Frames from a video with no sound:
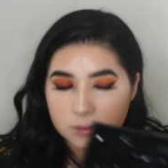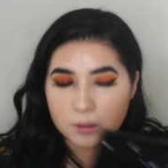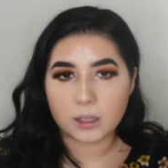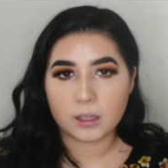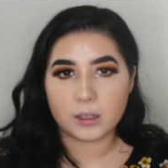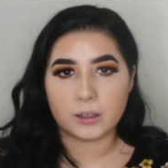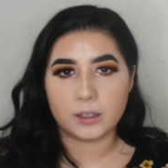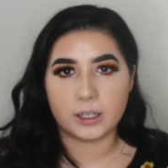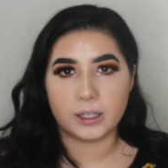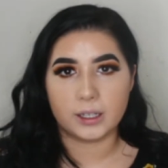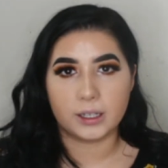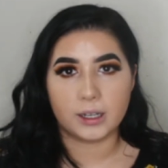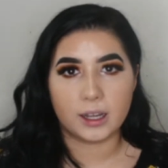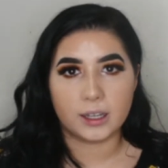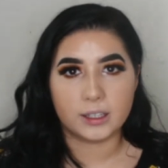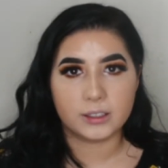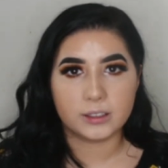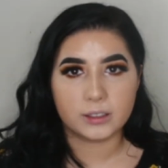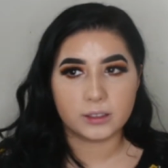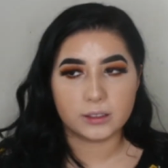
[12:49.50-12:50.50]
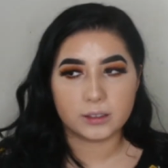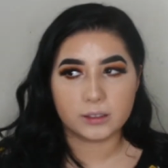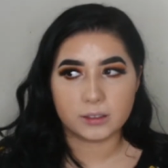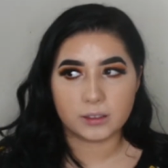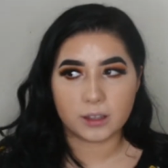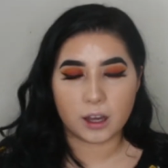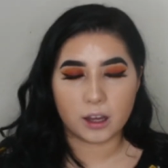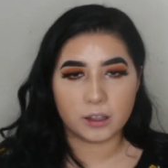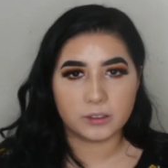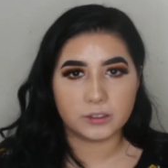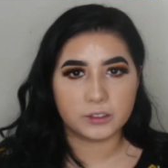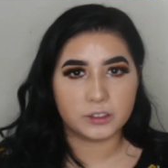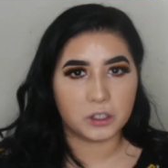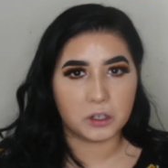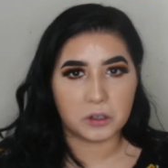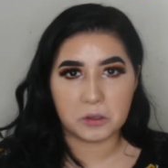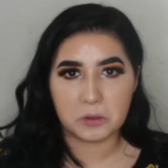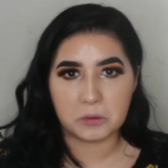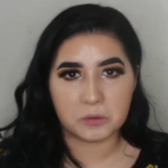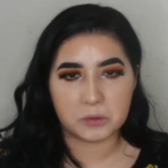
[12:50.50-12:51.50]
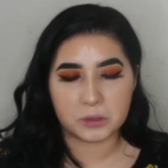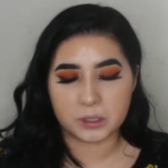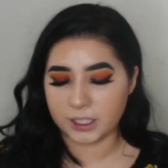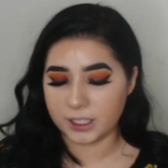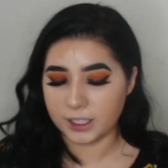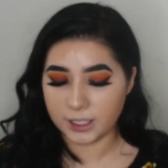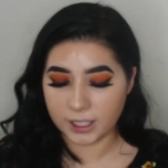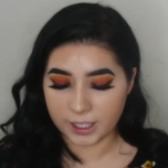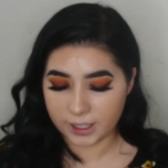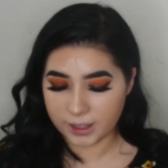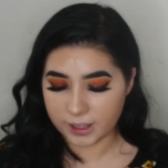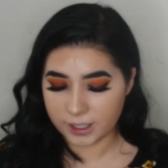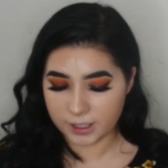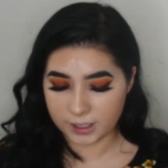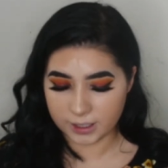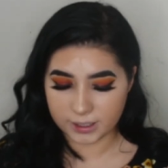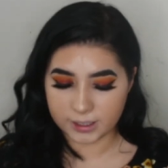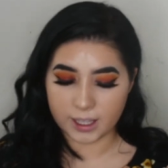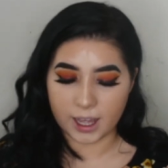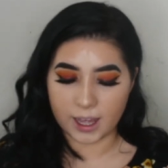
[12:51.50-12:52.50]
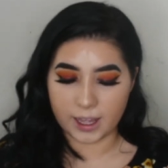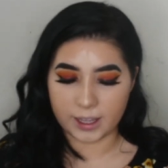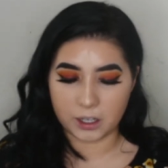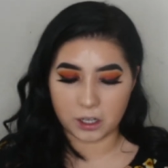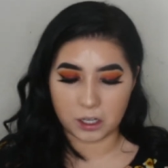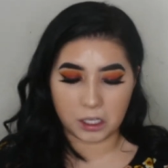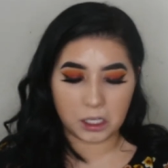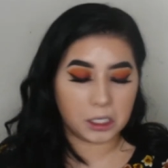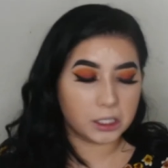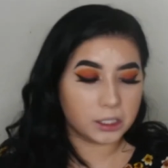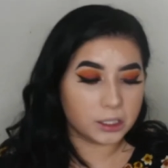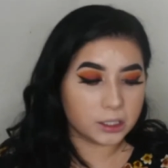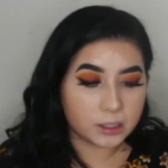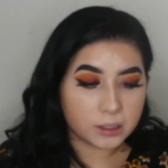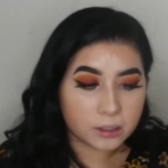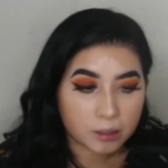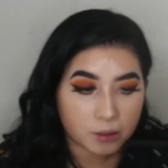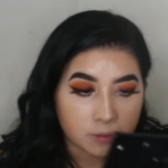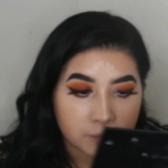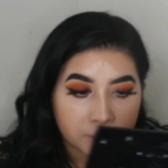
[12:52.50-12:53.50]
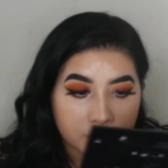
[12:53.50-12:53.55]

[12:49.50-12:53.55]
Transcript: Alright, I don't really like this at all.